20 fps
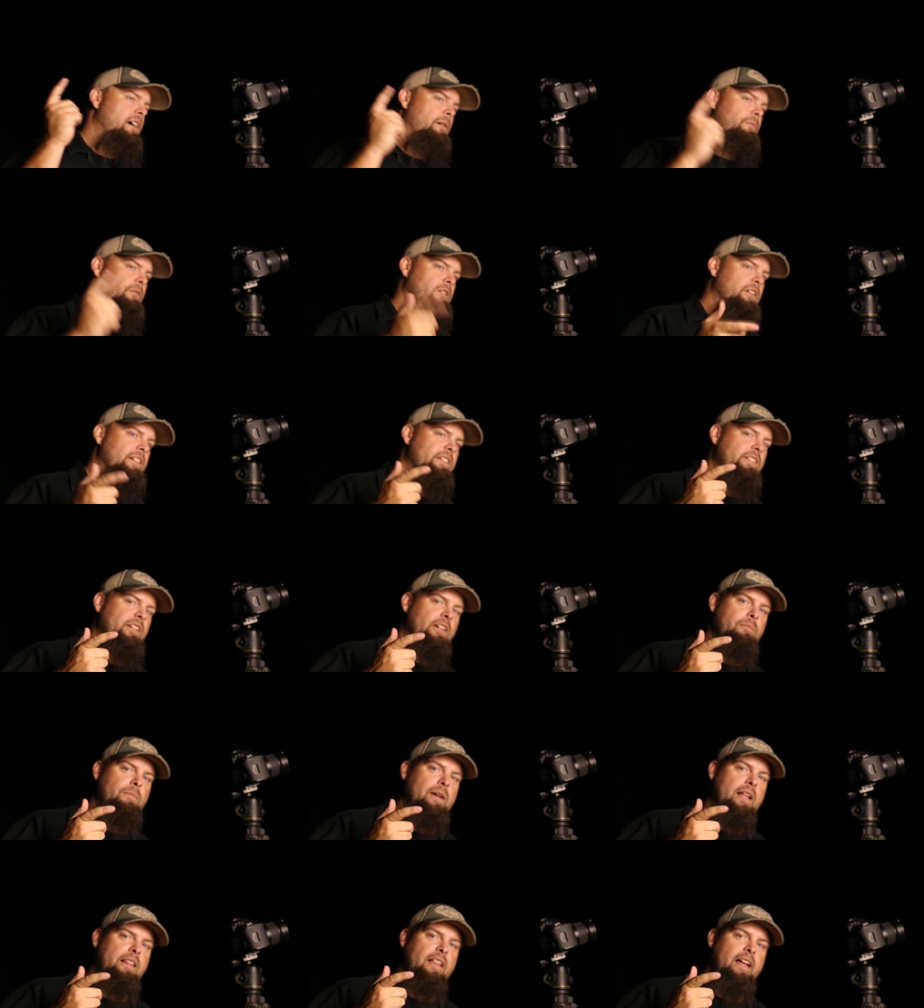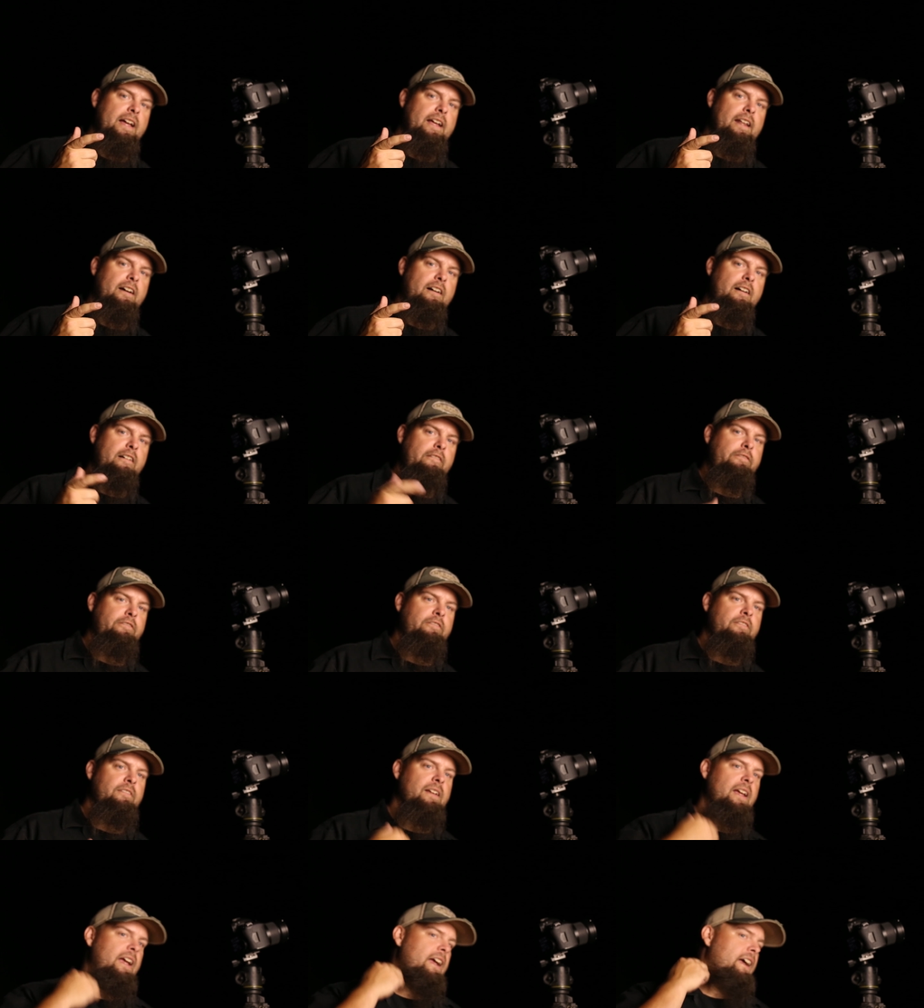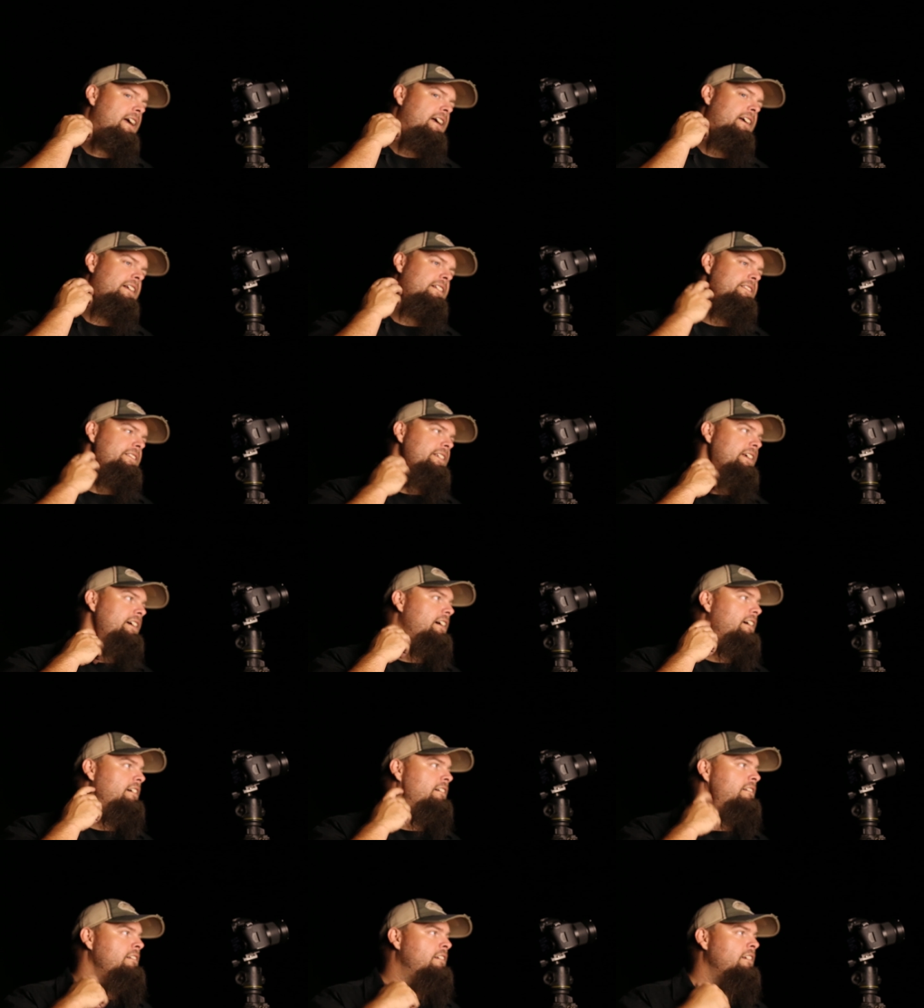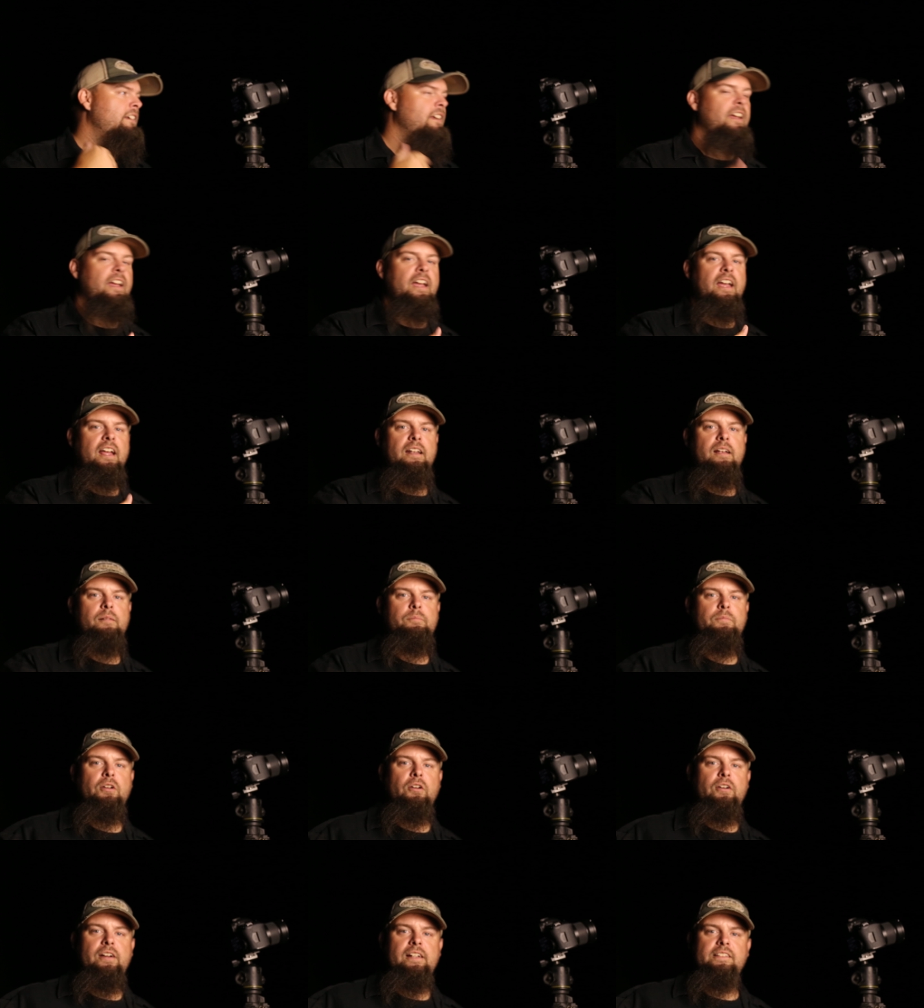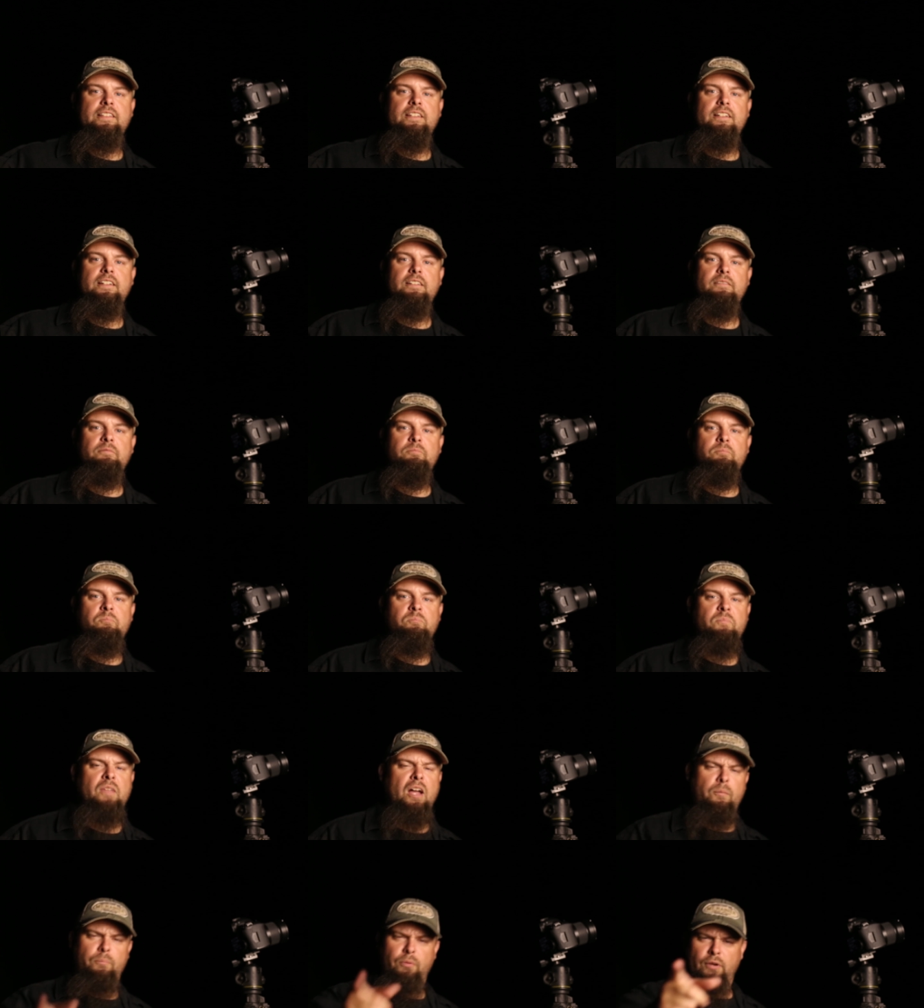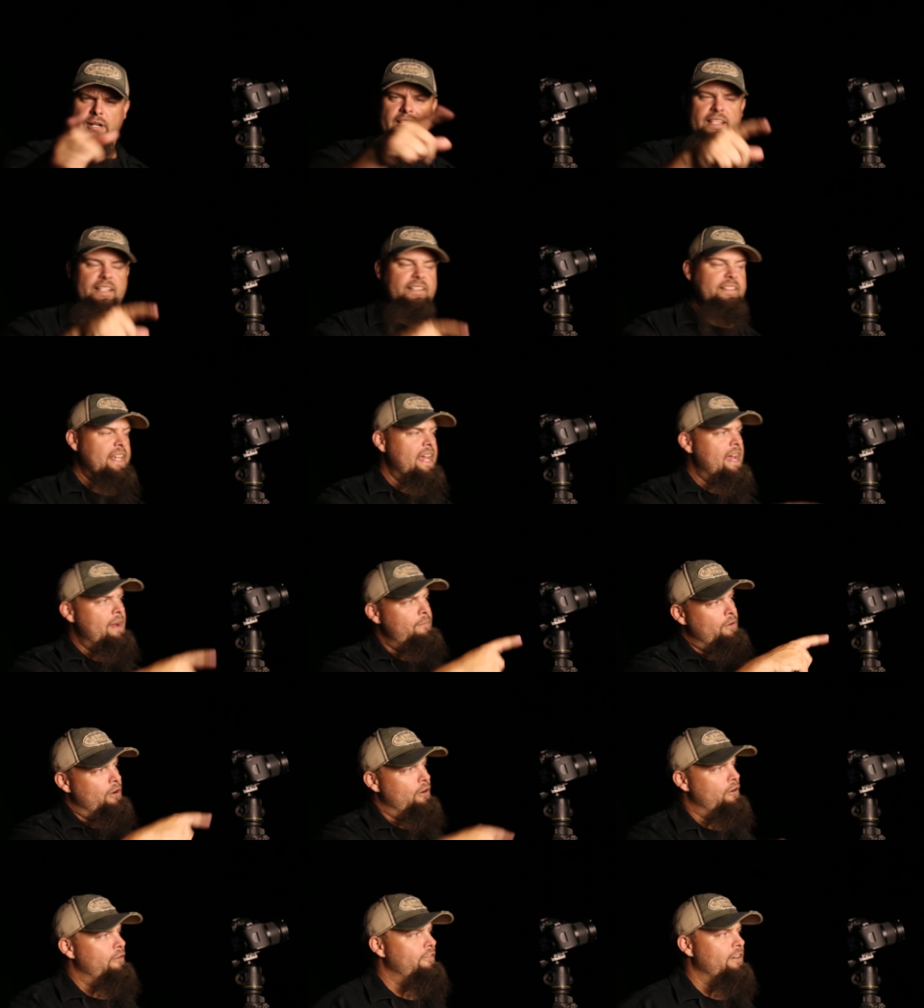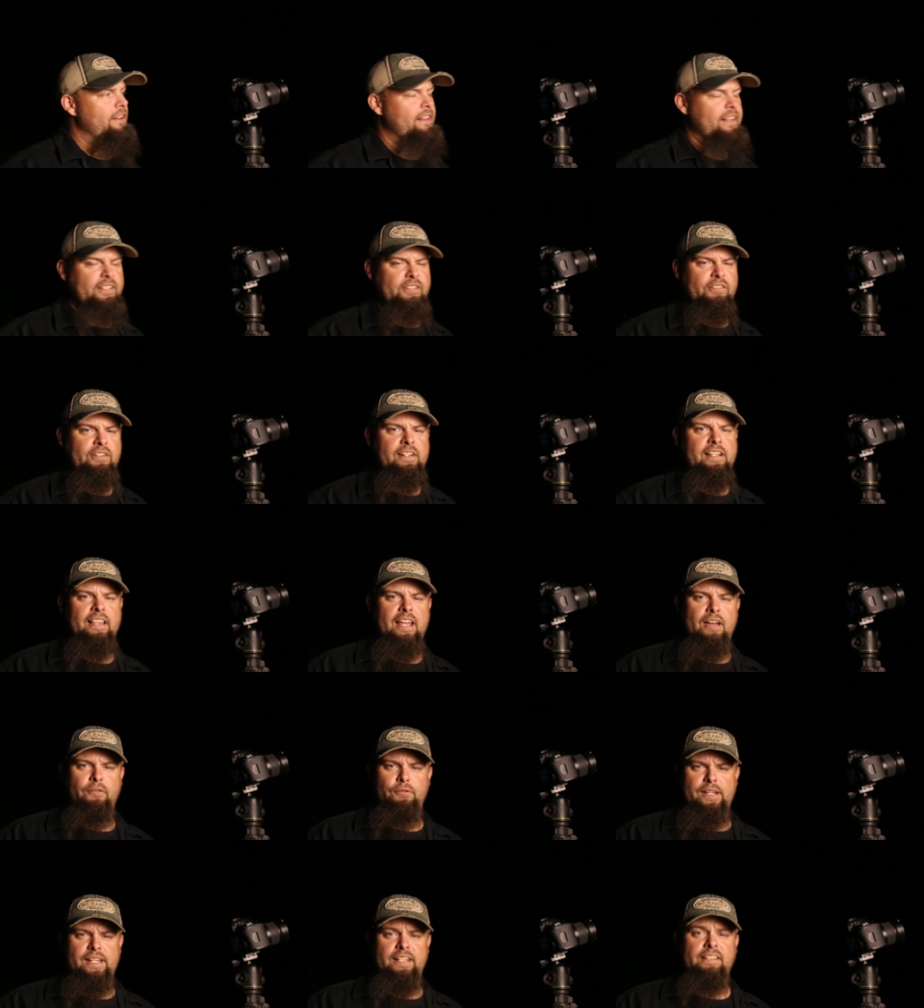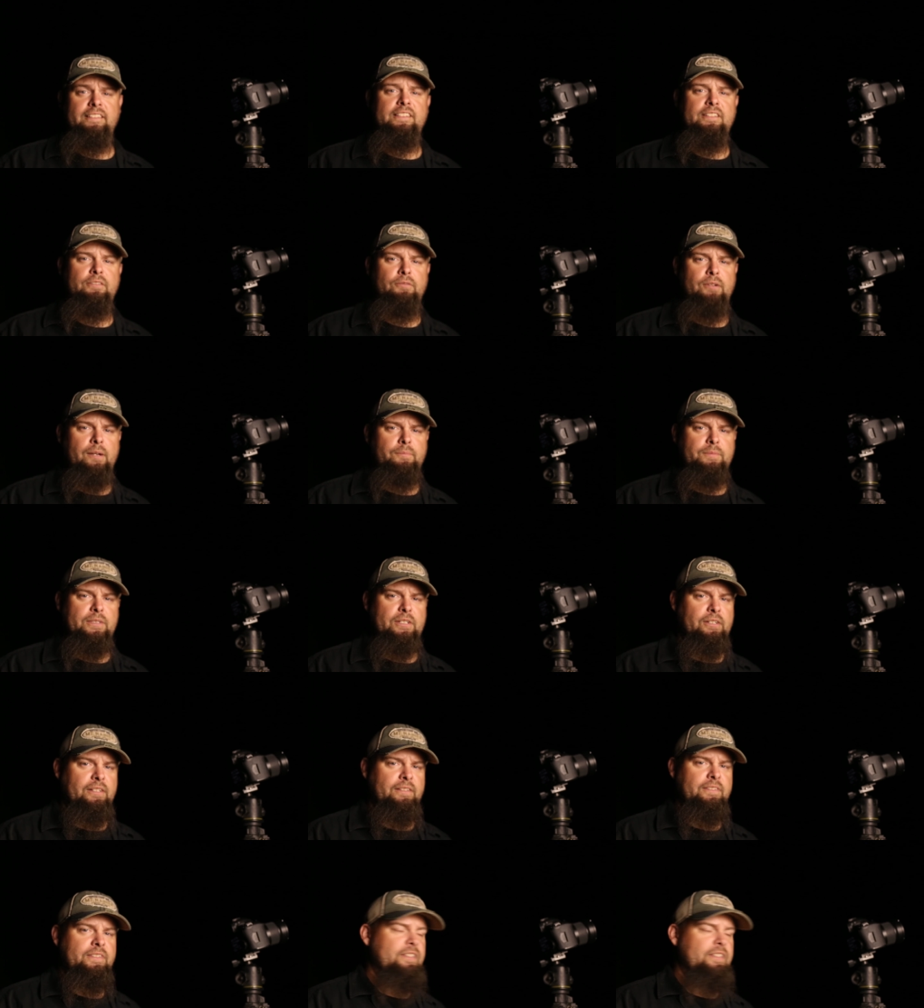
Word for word: I'm going to turn my light off and, uh, and I'm going to, I'll point this camera over at the tree. That way you can see what I'm doing.